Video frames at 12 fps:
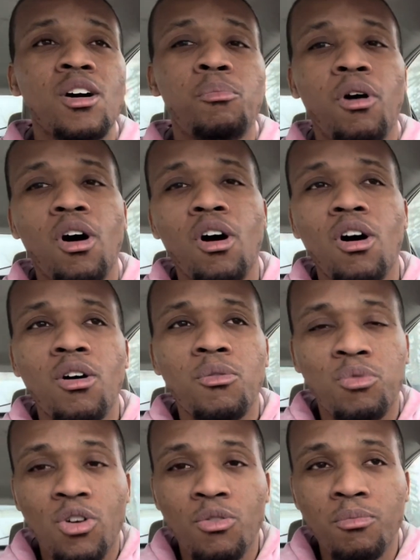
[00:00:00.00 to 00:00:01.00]
Paul
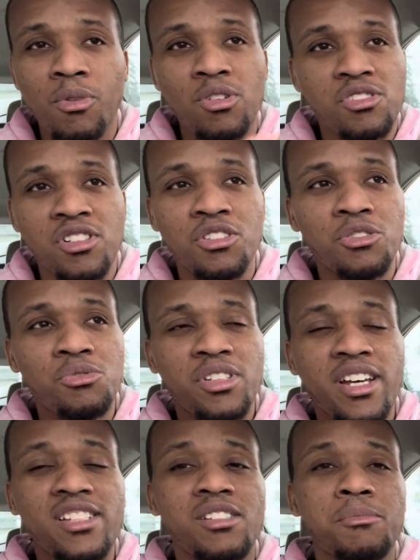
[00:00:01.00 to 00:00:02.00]
wrote most of the New
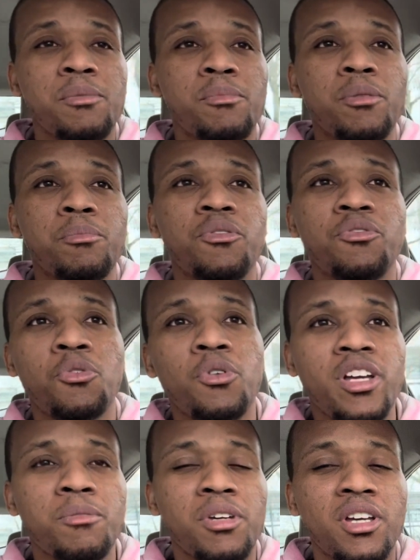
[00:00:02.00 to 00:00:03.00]
Testament, but before
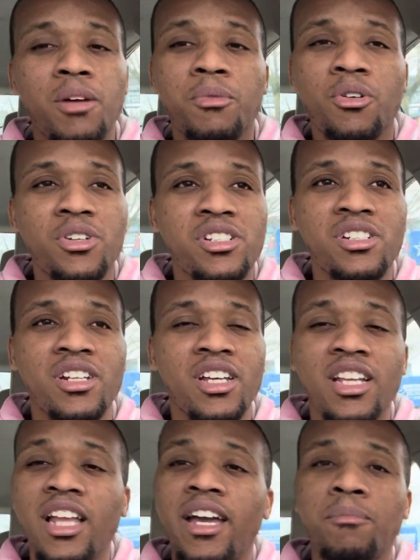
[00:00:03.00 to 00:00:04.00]
he became a Christian,
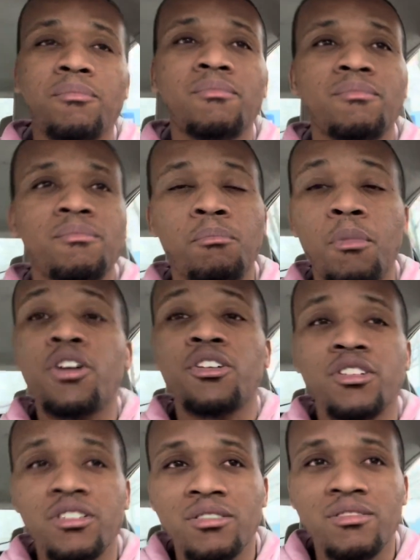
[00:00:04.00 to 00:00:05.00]
he like
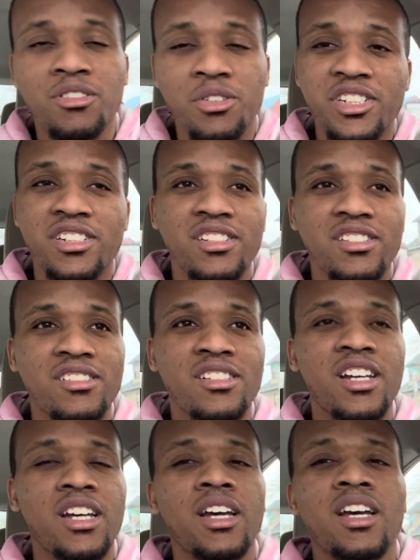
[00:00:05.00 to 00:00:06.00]
murdered Christians.
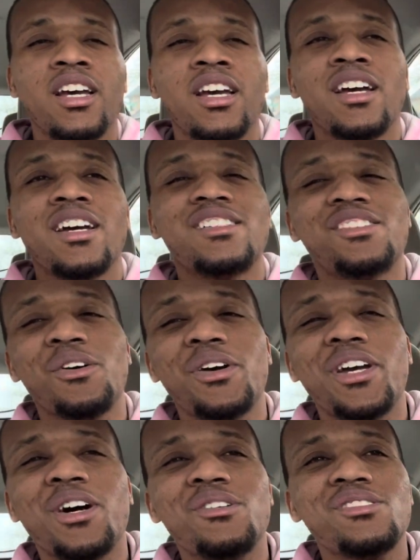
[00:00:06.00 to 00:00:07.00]
And so
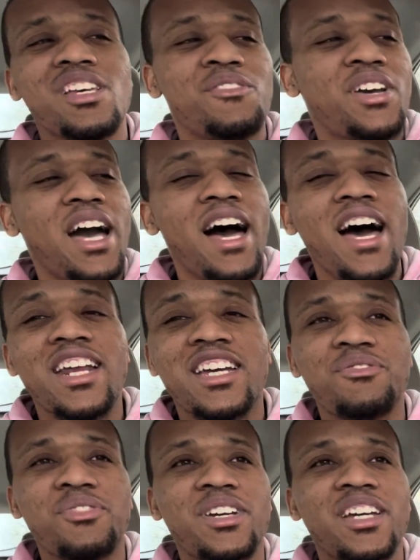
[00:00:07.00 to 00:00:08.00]
he goes, if God
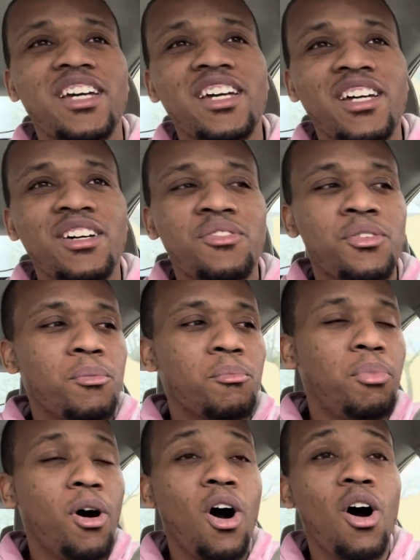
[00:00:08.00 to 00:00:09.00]
could forgive
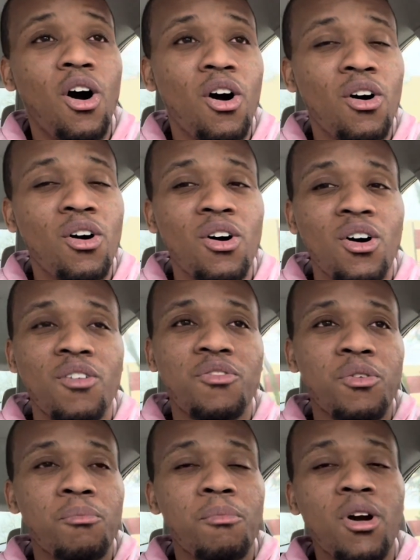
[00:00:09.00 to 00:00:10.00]
Paul
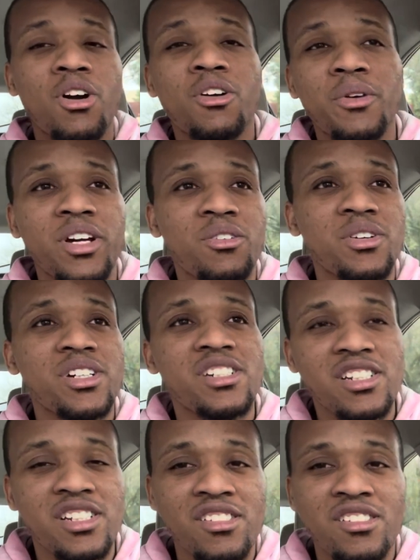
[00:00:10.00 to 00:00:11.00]
for murdering
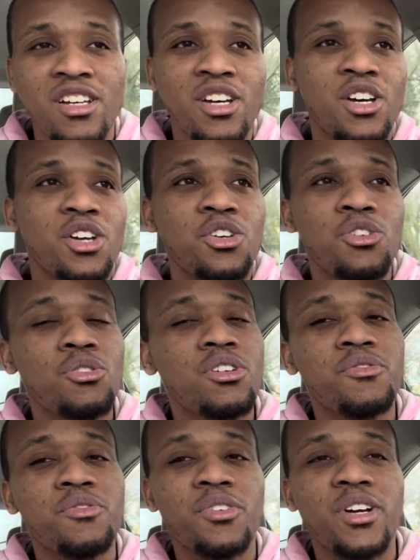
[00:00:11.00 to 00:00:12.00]
Christians, you
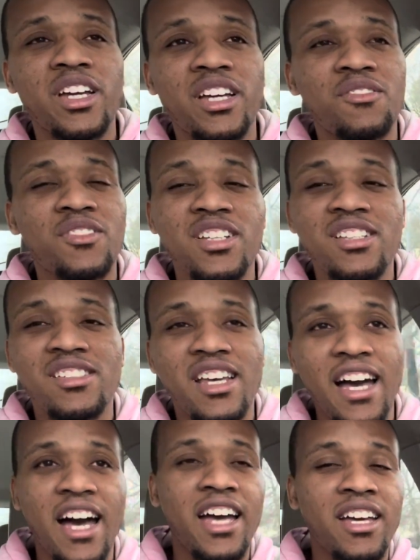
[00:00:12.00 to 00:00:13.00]
could forgive this
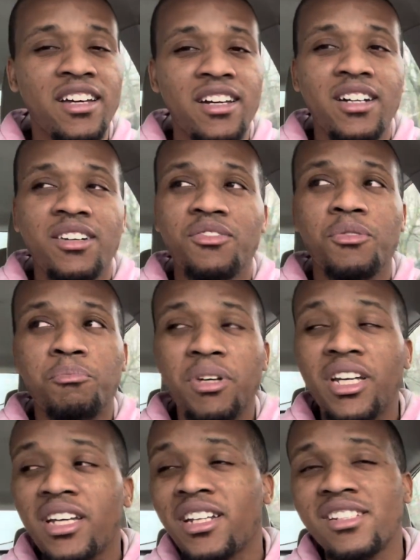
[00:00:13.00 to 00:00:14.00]
guy for
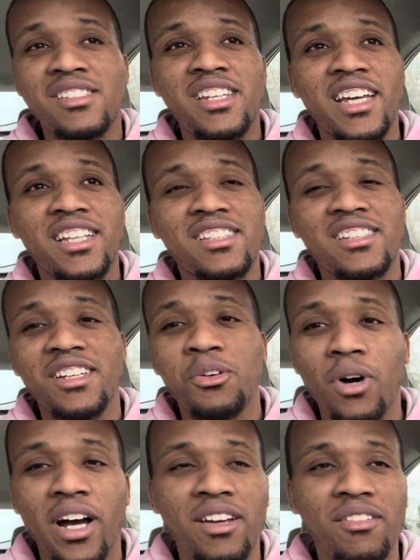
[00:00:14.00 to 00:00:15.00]
beating his dick to your
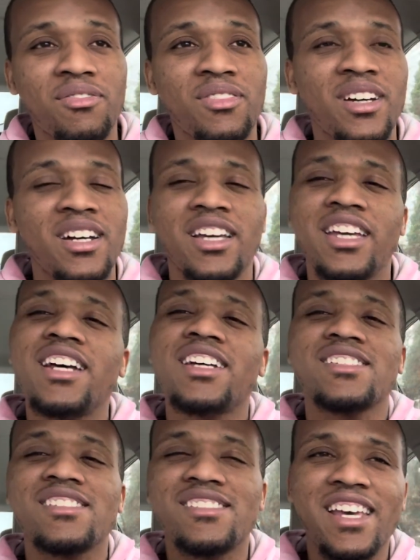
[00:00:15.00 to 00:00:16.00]
wife. He
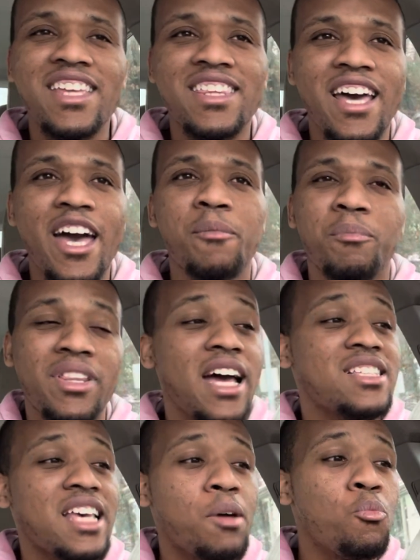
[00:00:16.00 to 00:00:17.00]
doesn't say that, but
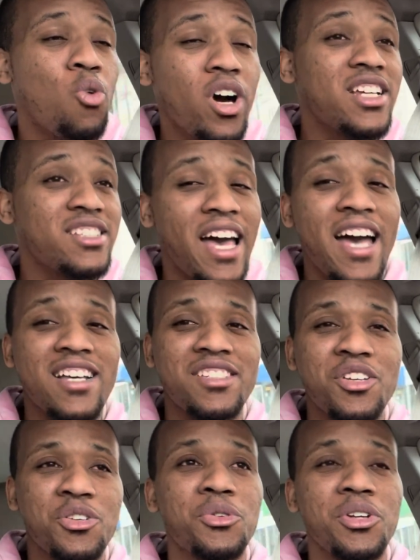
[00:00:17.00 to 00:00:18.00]
that's what he's
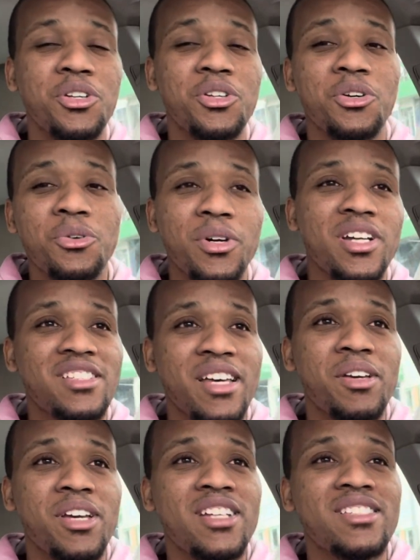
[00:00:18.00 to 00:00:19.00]
asking you to do. He's
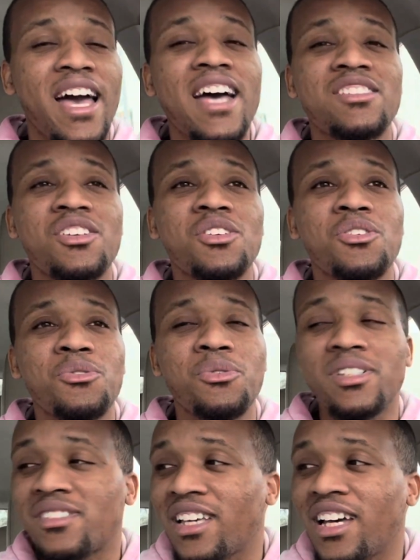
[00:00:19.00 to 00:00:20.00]
asking you
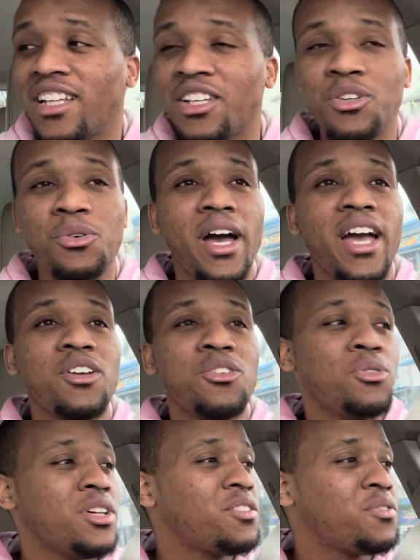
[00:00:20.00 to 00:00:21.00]
and telling you, hey, you
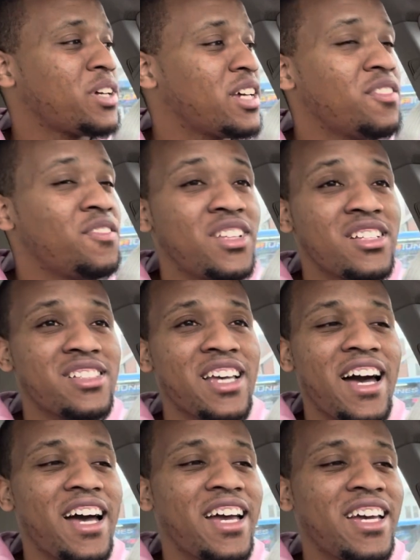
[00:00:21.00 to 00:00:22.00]
need to forgive this
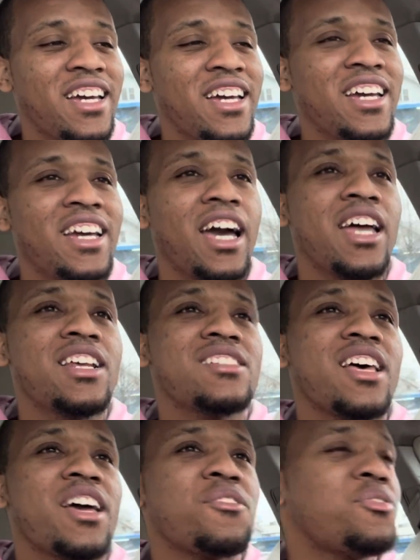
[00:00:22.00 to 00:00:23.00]
guy. And it's
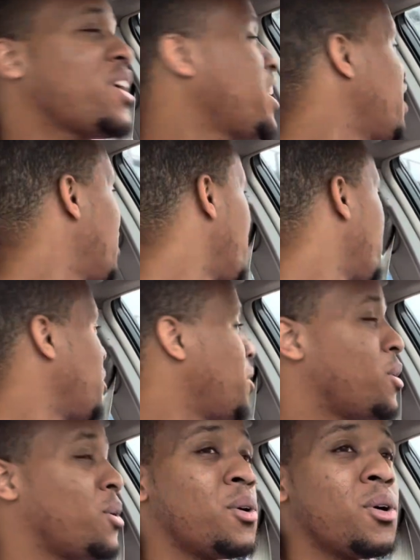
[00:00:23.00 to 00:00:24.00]
like,
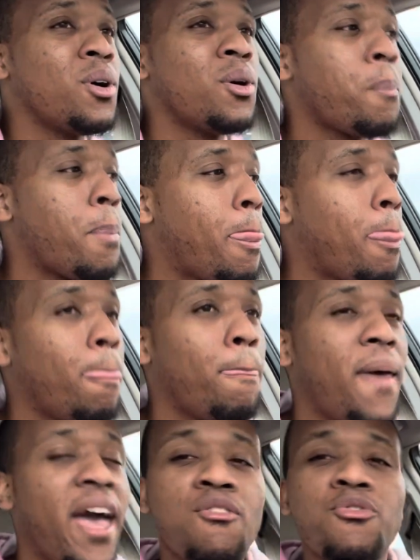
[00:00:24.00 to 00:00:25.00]

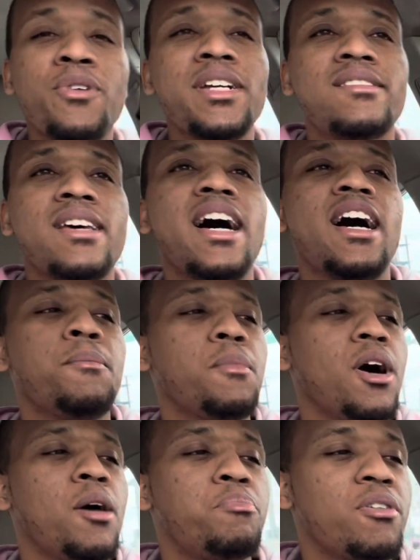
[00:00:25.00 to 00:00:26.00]
fam, every time
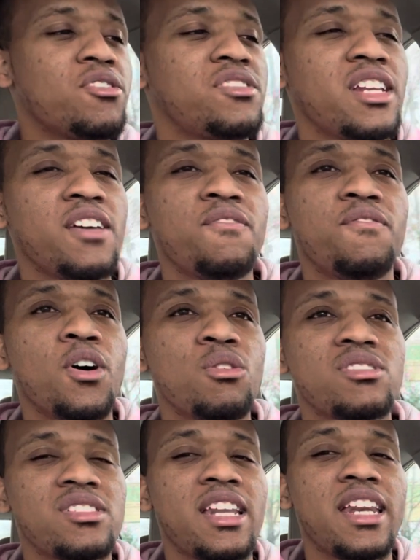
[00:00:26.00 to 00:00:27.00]
a person
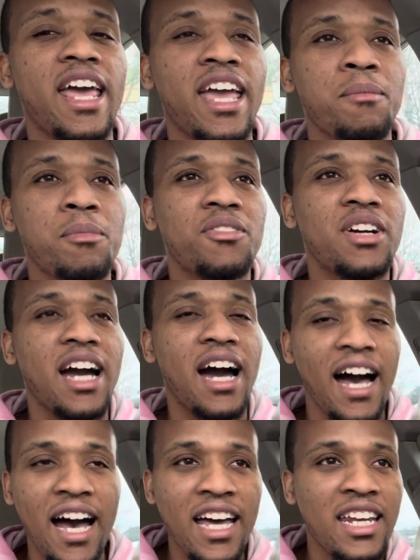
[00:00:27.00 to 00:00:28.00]
invokes the name of
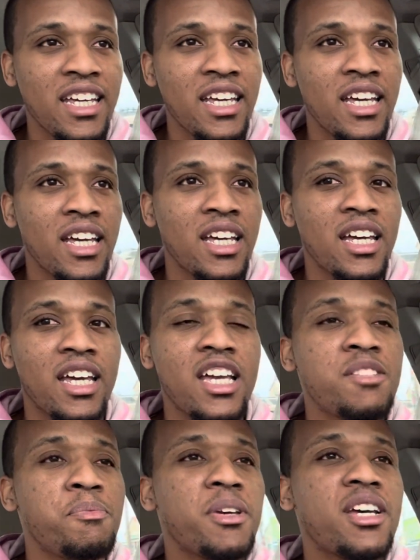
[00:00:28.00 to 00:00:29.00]
God,
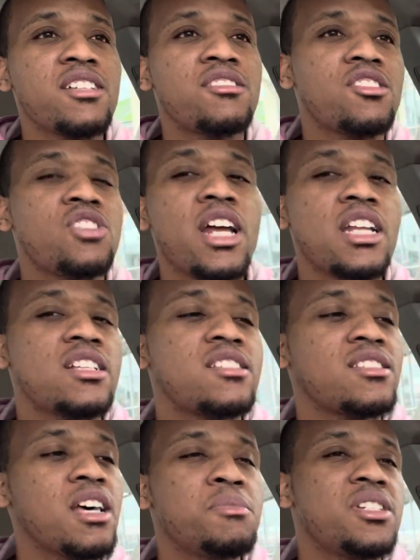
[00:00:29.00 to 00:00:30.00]
it's because they're trying to
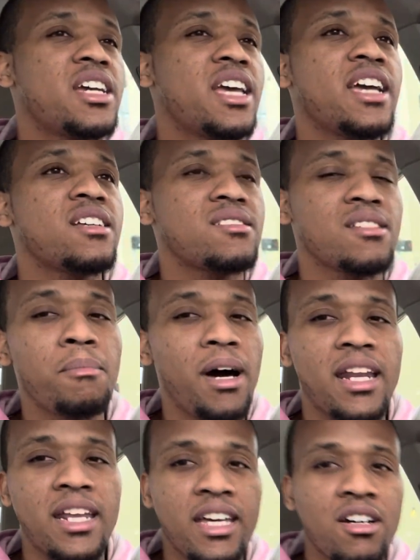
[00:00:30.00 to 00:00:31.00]
subjugate
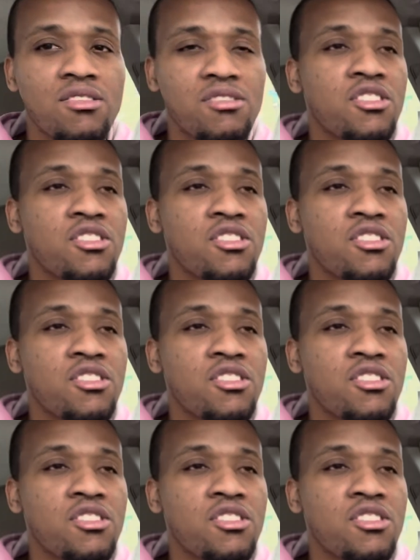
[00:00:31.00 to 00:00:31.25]
somebody else.